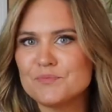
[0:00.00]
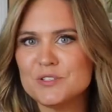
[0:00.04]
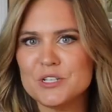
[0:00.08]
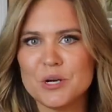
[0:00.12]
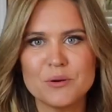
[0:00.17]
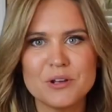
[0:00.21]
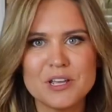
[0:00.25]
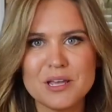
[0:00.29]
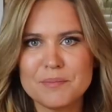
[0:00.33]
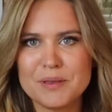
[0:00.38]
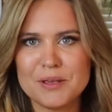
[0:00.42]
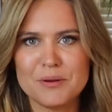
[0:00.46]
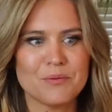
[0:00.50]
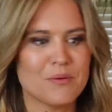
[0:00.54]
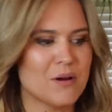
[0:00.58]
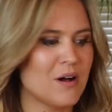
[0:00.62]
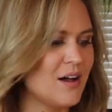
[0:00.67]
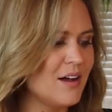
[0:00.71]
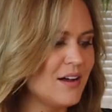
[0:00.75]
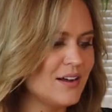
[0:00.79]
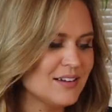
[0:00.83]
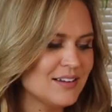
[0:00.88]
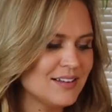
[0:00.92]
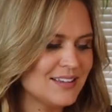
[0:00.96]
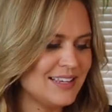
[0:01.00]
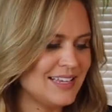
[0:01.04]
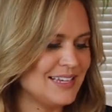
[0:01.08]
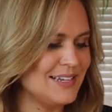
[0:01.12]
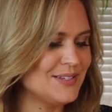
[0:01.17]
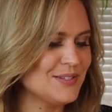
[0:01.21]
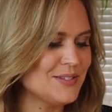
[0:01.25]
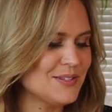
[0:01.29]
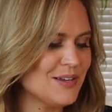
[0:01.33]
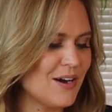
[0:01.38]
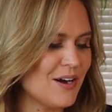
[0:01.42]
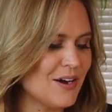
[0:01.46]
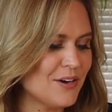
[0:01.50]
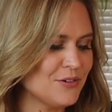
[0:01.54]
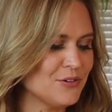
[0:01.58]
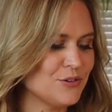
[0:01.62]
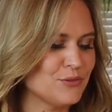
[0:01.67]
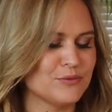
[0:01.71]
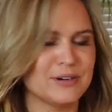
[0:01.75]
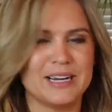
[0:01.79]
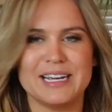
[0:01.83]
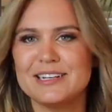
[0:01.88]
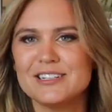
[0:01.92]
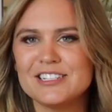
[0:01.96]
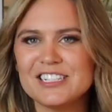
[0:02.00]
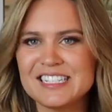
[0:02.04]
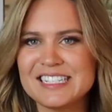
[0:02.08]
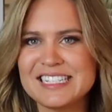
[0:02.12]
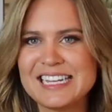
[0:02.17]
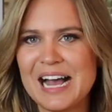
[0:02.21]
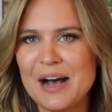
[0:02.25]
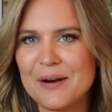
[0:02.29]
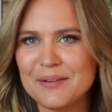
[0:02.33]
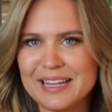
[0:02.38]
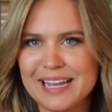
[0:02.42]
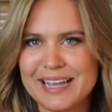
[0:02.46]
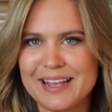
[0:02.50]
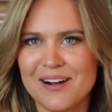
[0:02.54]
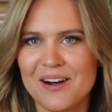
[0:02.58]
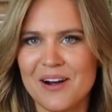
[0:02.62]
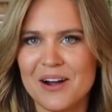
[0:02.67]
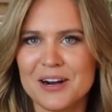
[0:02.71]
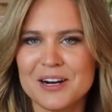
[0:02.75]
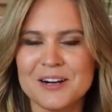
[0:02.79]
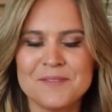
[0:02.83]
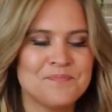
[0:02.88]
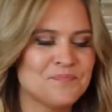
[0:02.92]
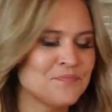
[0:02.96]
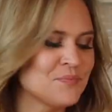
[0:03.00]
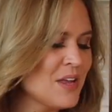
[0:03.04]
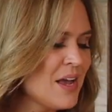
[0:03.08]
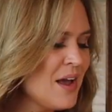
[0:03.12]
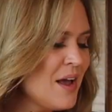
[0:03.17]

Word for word: Don't get me wrong, these are great just how they are.